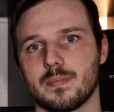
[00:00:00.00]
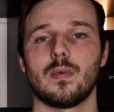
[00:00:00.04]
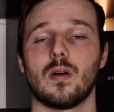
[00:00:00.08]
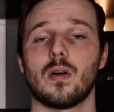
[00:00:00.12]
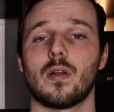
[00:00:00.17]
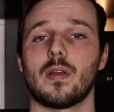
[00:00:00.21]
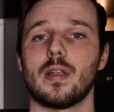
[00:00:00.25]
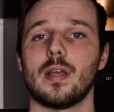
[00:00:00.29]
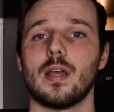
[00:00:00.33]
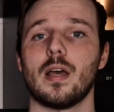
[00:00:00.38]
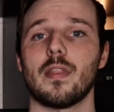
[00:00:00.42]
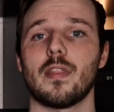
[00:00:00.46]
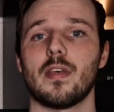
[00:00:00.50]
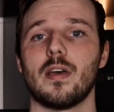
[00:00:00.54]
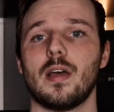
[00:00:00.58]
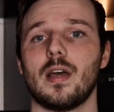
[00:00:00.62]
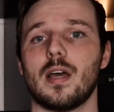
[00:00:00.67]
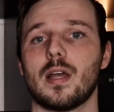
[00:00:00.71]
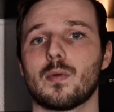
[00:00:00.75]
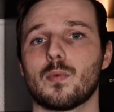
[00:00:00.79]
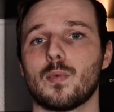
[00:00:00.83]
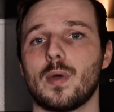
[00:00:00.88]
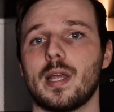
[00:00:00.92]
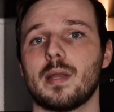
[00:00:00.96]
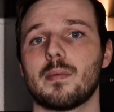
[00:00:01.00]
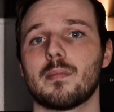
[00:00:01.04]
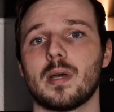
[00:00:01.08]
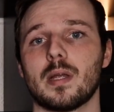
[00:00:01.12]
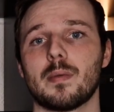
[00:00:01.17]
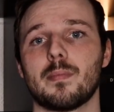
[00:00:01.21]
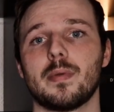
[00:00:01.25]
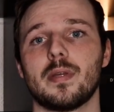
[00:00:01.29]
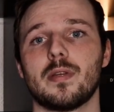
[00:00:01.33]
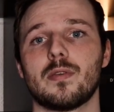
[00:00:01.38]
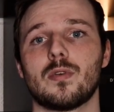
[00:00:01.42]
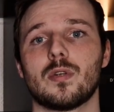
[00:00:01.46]
On the other hand, weight might
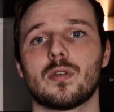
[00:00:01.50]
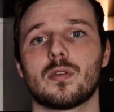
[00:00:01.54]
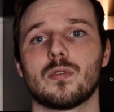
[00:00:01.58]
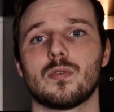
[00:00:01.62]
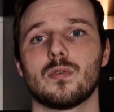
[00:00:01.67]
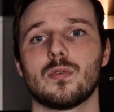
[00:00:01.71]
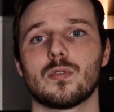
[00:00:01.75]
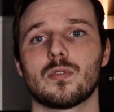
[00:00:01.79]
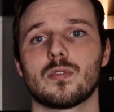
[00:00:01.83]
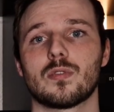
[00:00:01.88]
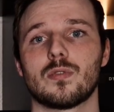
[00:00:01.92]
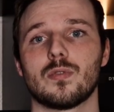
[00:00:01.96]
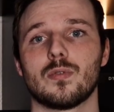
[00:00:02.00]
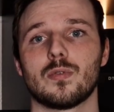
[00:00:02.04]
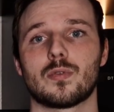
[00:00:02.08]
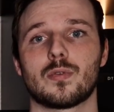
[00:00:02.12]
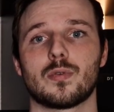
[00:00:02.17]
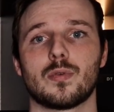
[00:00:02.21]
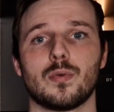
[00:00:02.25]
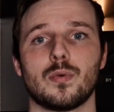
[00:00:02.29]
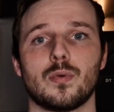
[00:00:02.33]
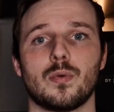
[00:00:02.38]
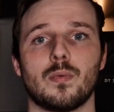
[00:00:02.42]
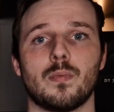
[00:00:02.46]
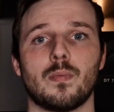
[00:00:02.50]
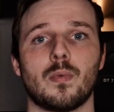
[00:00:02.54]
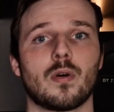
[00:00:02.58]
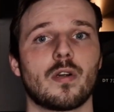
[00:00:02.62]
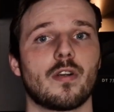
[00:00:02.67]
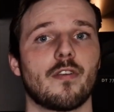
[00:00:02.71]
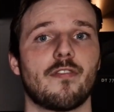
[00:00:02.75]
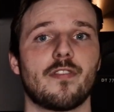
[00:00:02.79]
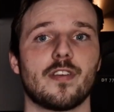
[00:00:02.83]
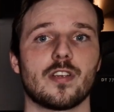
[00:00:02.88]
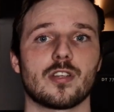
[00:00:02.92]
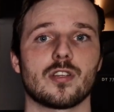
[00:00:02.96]
be reduced due to more
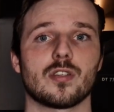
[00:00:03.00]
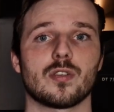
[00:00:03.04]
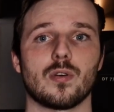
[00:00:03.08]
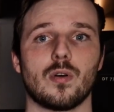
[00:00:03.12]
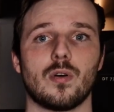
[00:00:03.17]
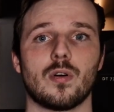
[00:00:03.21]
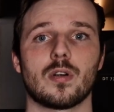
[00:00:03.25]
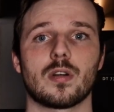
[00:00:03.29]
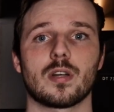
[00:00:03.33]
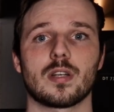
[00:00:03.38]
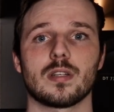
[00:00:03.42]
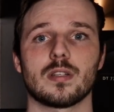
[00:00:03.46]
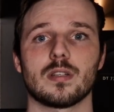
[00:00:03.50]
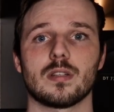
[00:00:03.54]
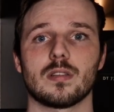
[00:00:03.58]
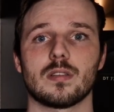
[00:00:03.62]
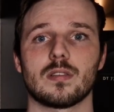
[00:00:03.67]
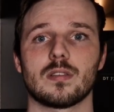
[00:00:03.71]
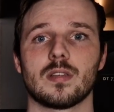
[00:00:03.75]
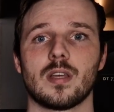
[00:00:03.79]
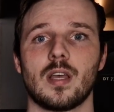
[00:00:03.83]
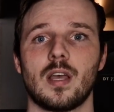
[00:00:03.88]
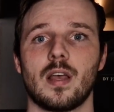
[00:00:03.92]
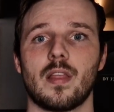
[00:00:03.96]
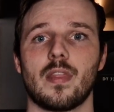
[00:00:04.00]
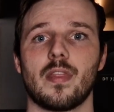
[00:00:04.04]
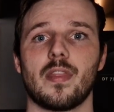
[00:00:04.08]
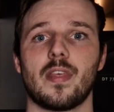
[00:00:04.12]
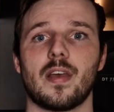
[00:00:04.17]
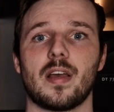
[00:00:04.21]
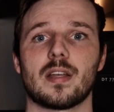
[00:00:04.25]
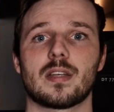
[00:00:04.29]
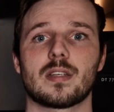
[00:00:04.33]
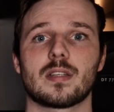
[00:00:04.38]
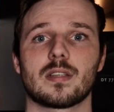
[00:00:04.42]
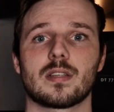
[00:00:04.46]
efficient organs
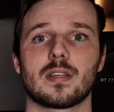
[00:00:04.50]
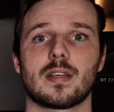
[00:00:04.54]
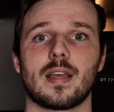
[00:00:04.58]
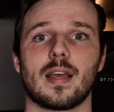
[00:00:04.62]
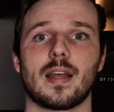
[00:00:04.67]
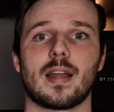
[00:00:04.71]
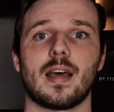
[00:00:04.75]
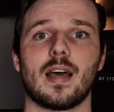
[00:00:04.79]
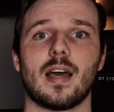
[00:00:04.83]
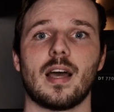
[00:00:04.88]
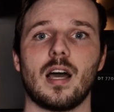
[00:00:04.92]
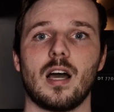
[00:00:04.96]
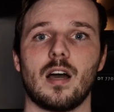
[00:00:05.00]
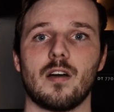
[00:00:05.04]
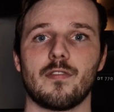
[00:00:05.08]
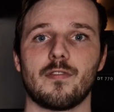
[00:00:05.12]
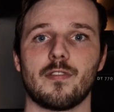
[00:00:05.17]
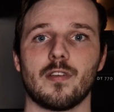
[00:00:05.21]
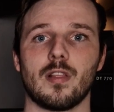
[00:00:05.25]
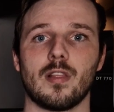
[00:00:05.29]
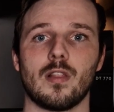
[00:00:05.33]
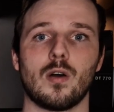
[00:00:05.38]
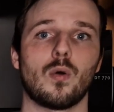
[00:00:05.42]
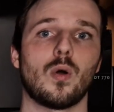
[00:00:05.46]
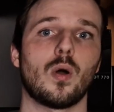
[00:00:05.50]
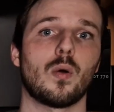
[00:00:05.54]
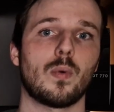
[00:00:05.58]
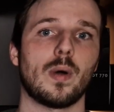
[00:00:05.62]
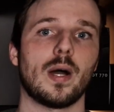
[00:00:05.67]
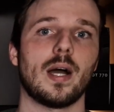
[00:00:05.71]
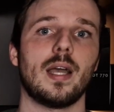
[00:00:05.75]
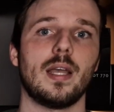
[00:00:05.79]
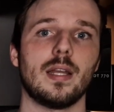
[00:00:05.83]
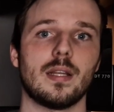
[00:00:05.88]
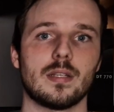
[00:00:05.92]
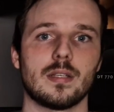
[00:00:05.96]
that can have a lower
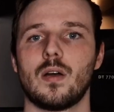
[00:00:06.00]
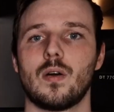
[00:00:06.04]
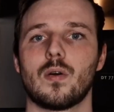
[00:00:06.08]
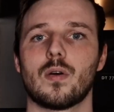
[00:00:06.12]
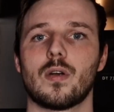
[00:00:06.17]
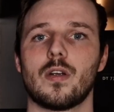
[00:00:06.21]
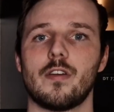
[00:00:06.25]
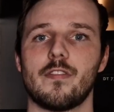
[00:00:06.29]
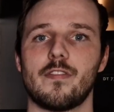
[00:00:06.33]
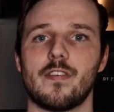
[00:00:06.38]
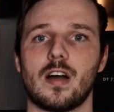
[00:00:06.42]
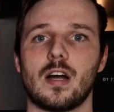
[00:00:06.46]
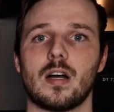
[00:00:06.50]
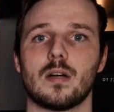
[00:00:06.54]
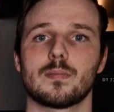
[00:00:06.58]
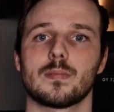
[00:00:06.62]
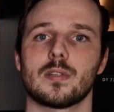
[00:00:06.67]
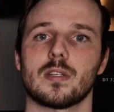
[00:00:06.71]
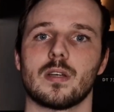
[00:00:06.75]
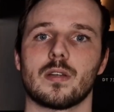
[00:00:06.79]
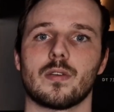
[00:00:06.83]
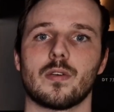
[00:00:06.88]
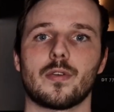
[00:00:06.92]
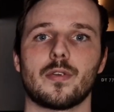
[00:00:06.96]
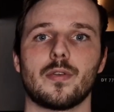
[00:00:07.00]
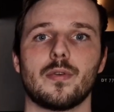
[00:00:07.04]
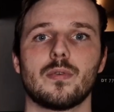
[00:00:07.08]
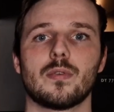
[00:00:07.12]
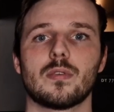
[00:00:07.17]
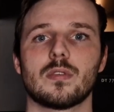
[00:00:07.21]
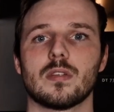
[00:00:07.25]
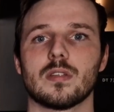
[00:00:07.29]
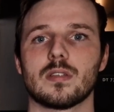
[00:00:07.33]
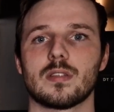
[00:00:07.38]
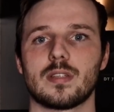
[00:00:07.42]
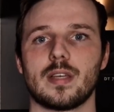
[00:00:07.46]
weight, or if arms are not
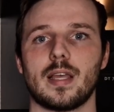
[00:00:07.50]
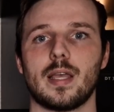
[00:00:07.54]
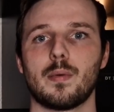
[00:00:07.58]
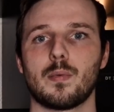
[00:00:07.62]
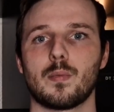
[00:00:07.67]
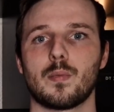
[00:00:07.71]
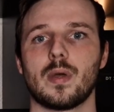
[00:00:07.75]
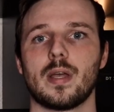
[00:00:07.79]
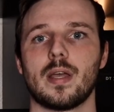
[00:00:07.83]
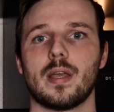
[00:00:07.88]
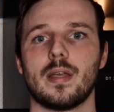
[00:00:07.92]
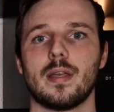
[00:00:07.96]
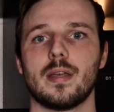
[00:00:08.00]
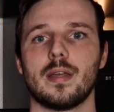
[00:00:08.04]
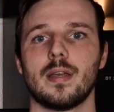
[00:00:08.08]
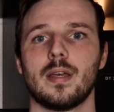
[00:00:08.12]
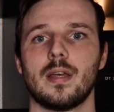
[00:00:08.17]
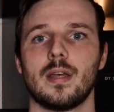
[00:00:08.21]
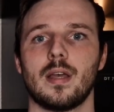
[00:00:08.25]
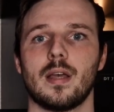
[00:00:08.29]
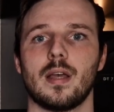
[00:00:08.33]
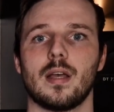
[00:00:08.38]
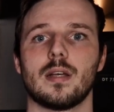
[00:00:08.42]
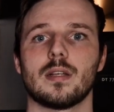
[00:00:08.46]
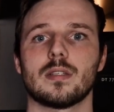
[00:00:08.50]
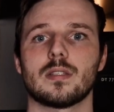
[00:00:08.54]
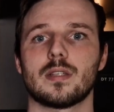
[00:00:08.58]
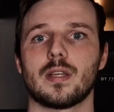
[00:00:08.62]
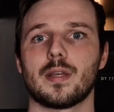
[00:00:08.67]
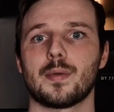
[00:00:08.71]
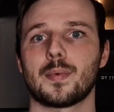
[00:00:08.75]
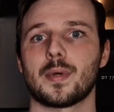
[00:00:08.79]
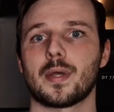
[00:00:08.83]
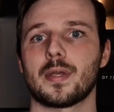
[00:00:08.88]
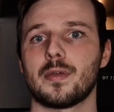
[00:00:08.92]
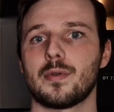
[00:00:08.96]
used the same way as they
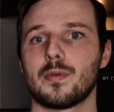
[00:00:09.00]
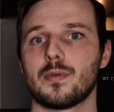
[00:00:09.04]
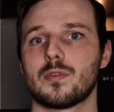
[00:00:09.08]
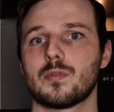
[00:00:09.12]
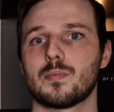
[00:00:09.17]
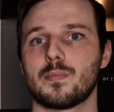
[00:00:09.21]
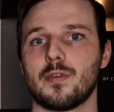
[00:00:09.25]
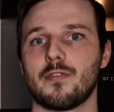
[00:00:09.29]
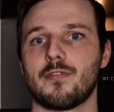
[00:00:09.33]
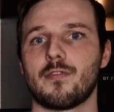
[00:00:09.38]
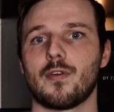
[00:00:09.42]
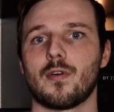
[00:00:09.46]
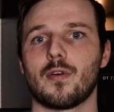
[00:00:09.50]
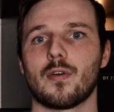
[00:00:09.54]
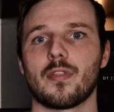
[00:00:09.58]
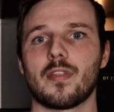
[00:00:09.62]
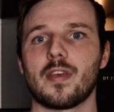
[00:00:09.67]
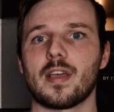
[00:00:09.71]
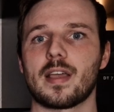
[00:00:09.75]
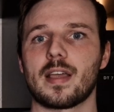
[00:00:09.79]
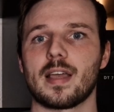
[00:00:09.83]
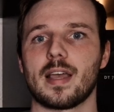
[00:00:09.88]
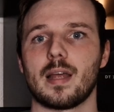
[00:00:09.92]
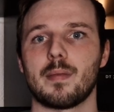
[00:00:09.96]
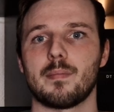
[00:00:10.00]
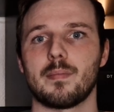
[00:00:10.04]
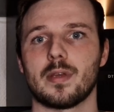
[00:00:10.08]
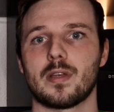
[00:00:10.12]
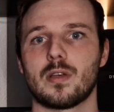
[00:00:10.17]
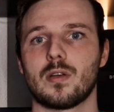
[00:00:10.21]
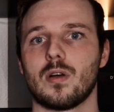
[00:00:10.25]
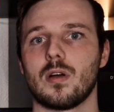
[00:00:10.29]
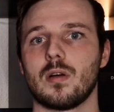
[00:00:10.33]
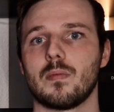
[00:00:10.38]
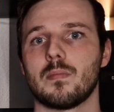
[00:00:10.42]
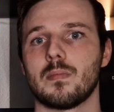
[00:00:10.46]
were used before, they can
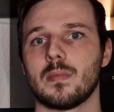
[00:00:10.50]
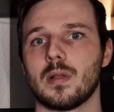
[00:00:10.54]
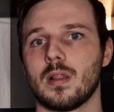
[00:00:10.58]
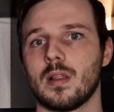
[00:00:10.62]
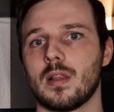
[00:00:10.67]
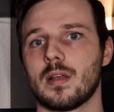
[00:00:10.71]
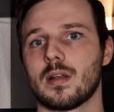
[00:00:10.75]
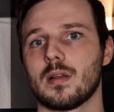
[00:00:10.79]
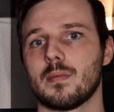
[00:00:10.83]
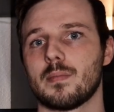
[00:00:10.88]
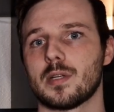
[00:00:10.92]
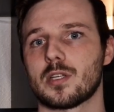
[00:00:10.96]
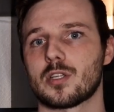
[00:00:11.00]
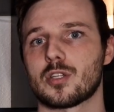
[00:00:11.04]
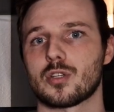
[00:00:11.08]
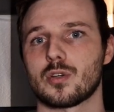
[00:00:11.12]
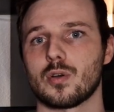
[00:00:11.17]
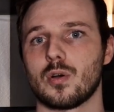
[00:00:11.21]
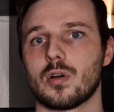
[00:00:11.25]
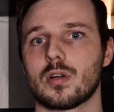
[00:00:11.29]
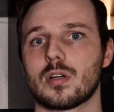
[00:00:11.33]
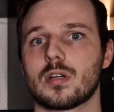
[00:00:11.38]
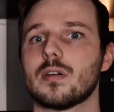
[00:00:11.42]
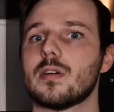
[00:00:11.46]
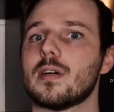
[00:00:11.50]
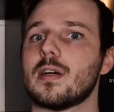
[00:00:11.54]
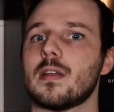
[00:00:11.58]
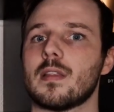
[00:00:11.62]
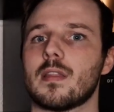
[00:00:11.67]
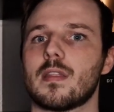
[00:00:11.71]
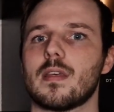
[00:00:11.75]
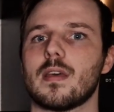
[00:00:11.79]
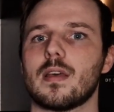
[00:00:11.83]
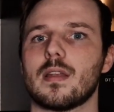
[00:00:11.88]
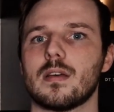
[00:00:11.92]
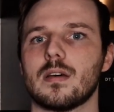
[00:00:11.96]
become a little bit shorter and
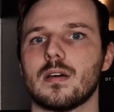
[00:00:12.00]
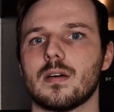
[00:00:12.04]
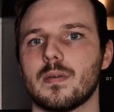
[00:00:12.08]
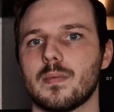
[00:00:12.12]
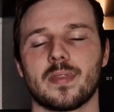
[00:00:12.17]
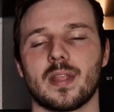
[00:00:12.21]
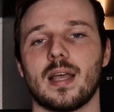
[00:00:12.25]
thinner.